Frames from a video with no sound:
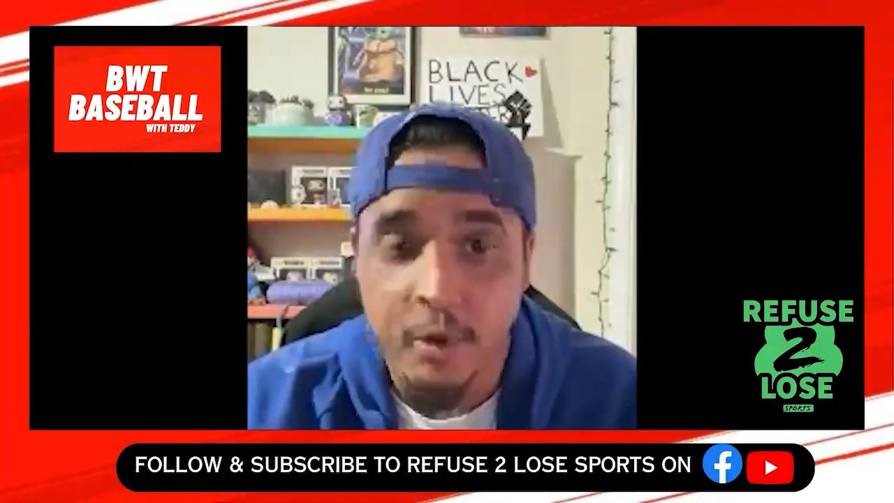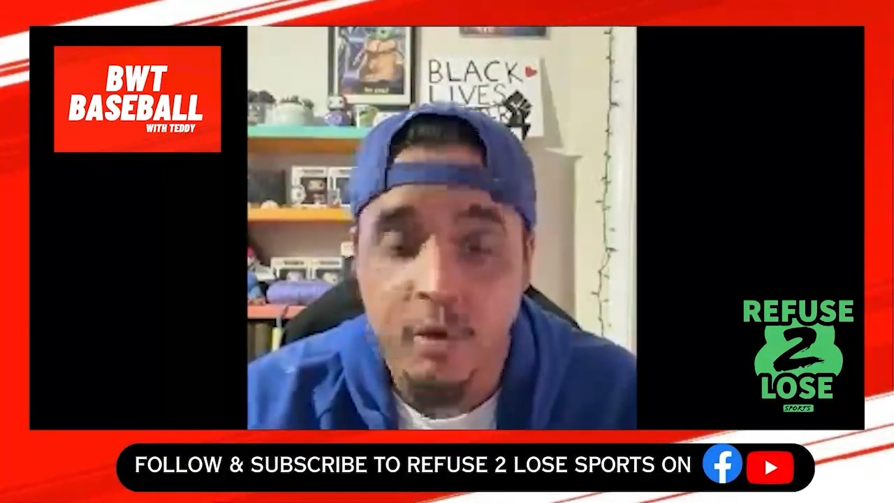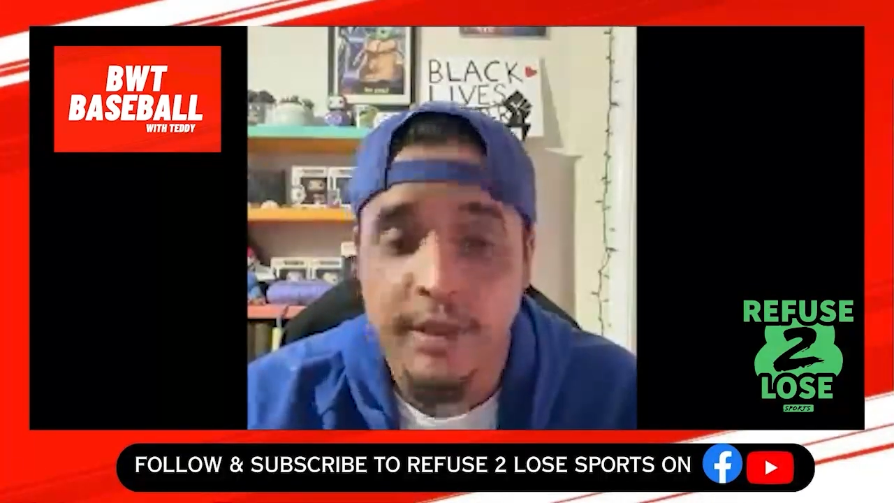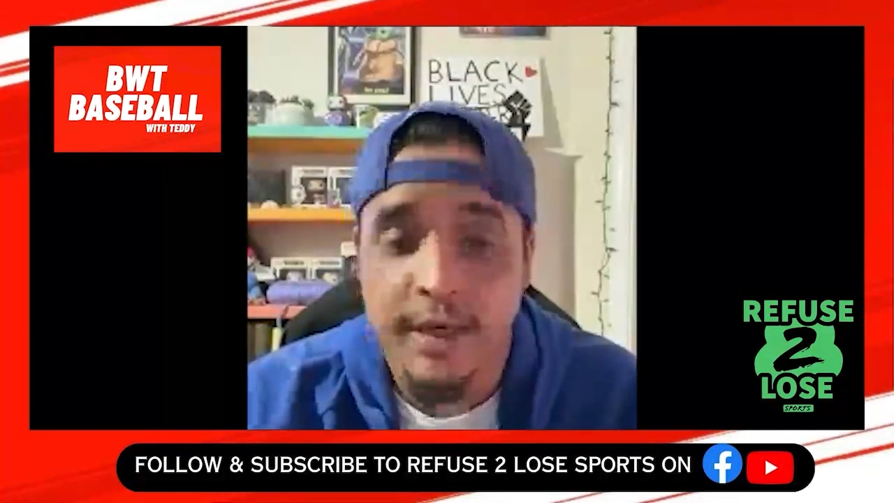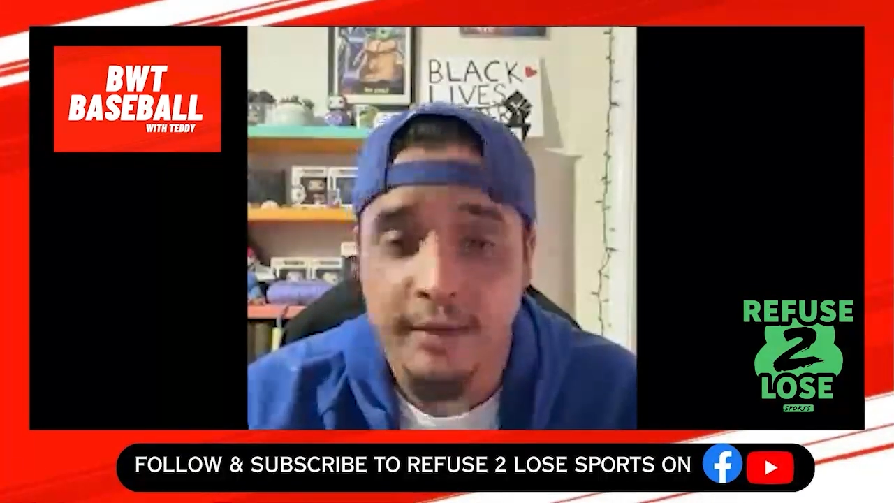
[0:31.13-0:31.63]

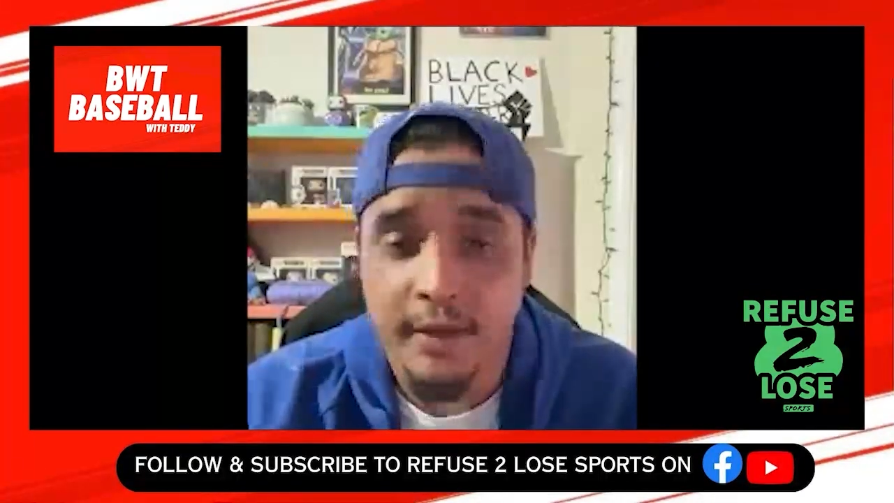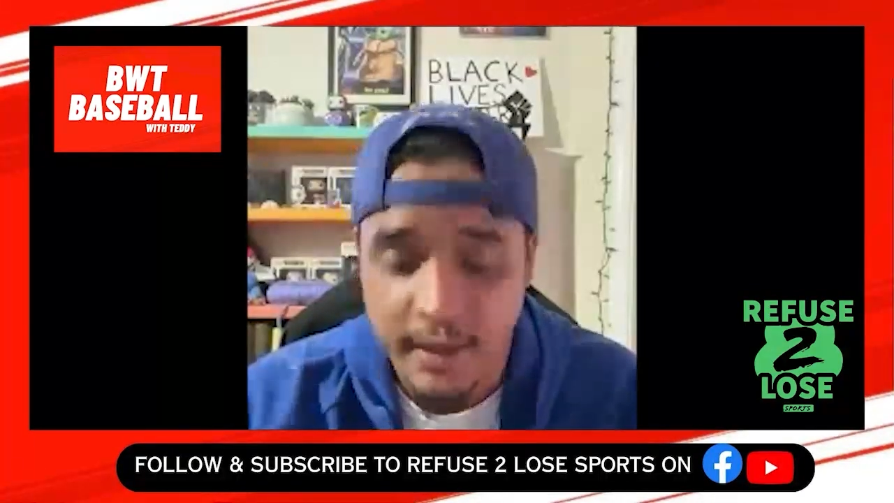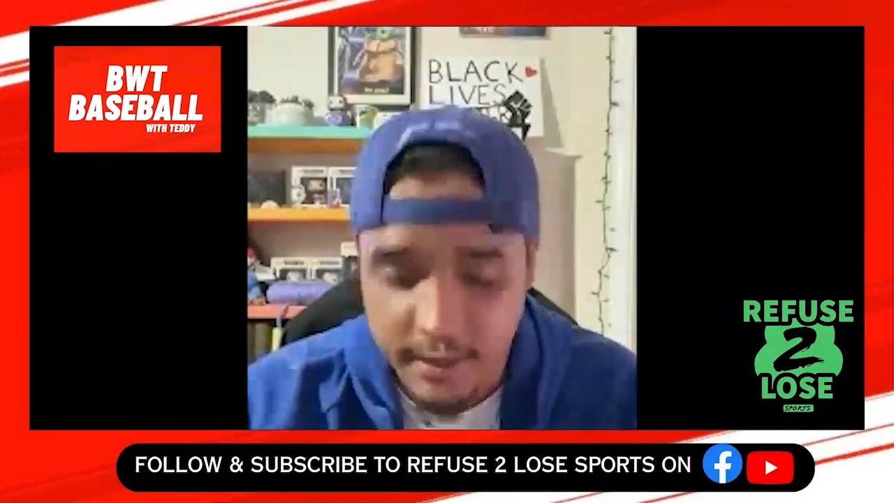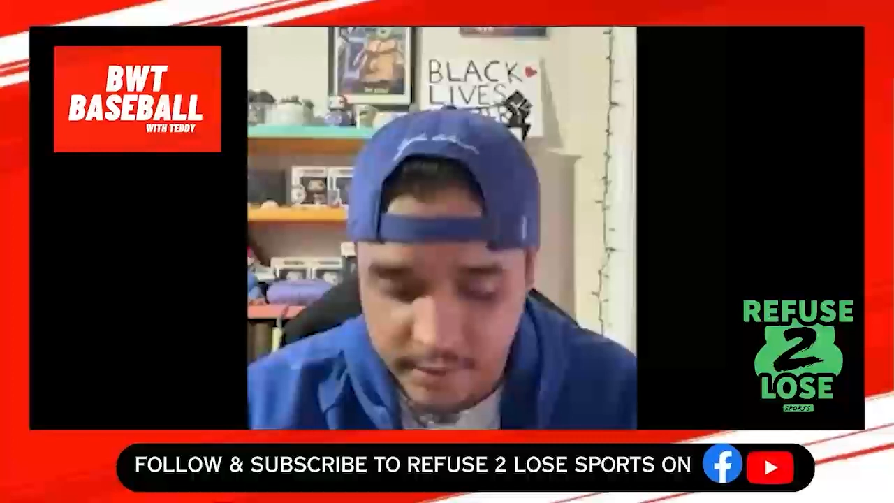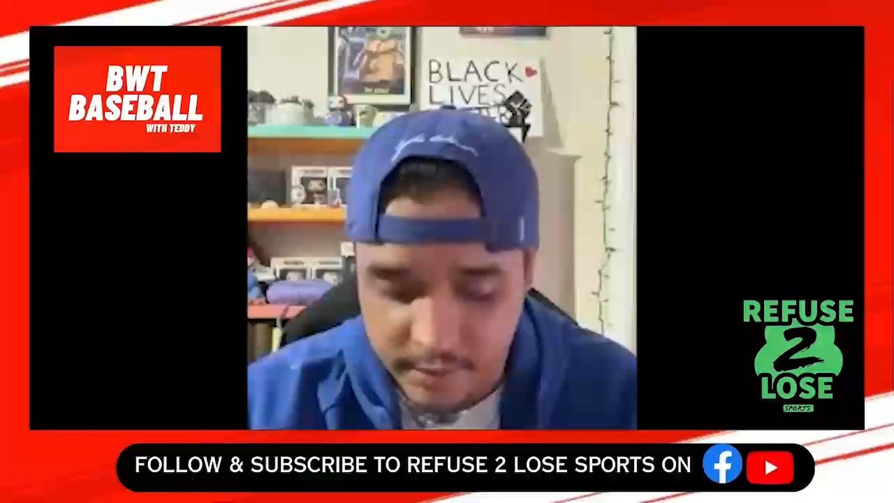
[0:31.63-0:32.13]
Oakland
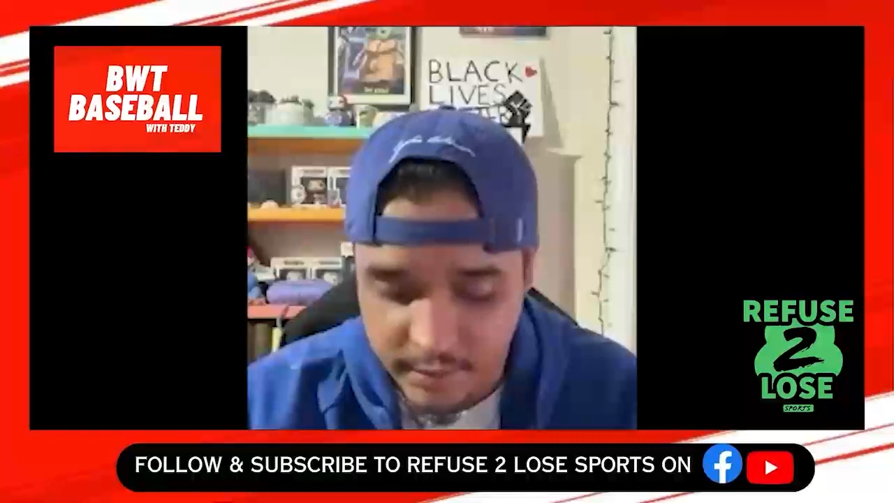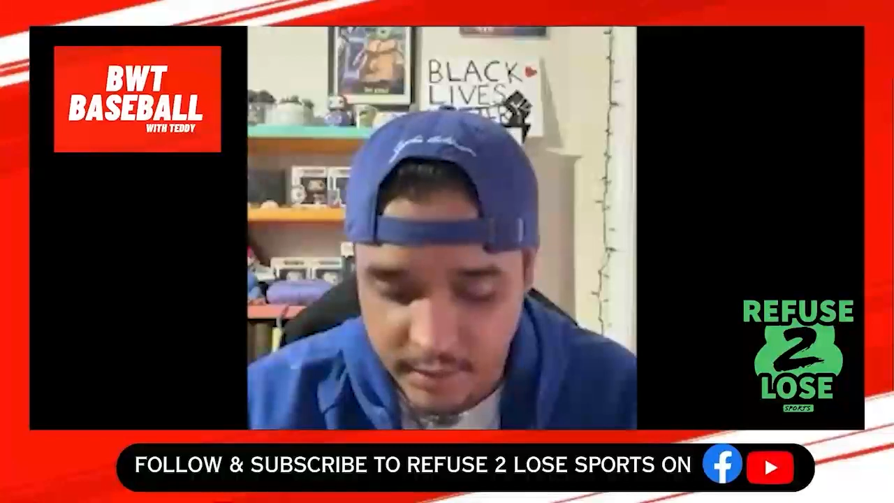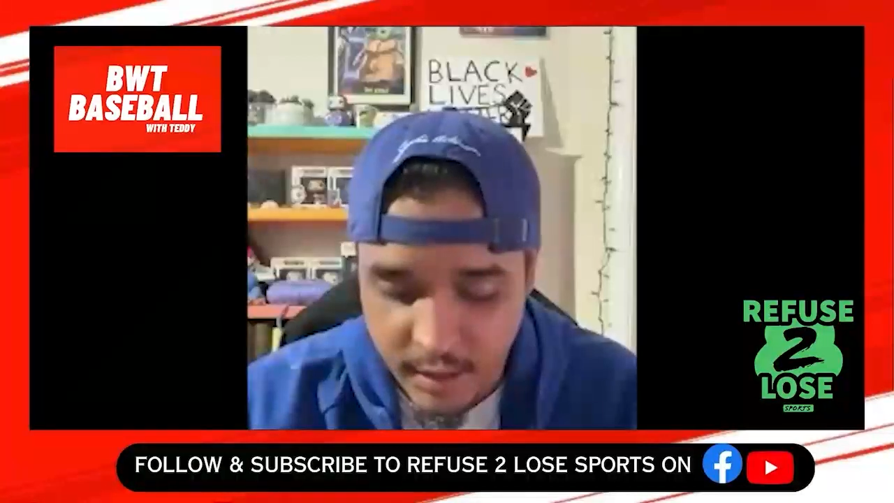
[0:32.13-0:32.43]
Athletics